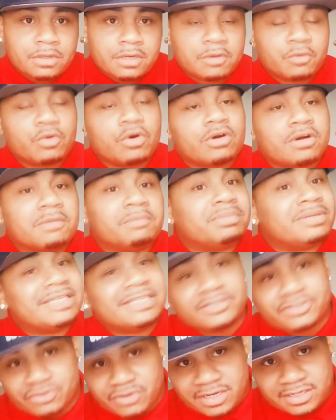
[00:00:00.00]
Well,
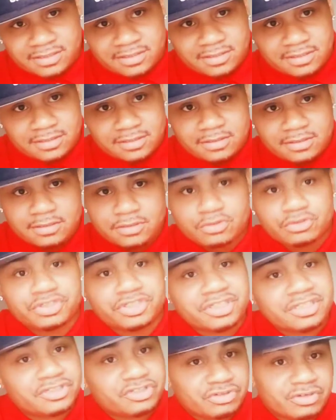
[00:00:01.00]
complete trust. You
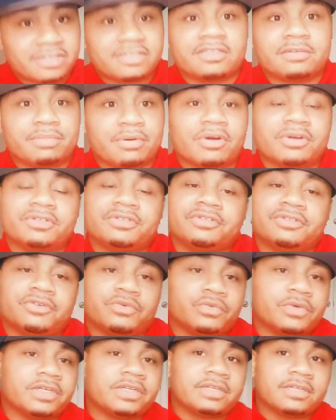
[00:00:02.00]
should trust the person you're
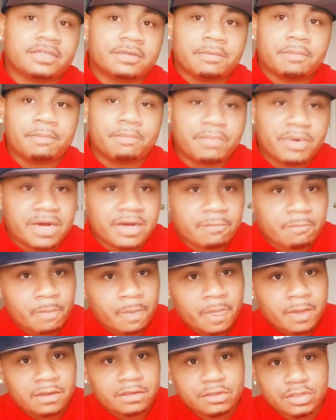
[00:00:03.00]
with,
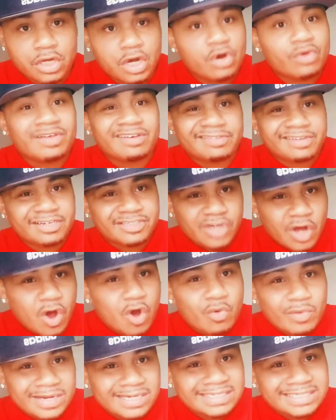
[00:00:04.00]
but know that there's
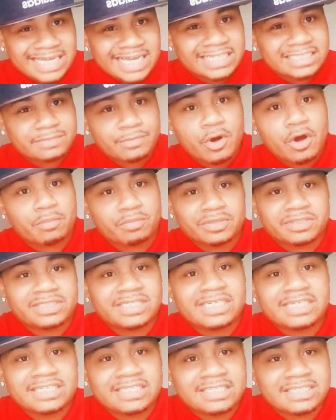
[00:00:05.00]
always that small
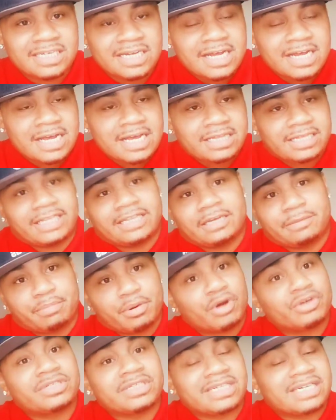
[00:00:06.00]
percentage that
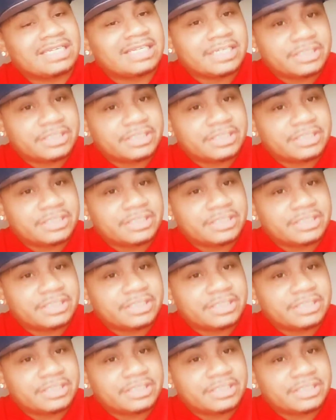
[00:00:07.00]
person can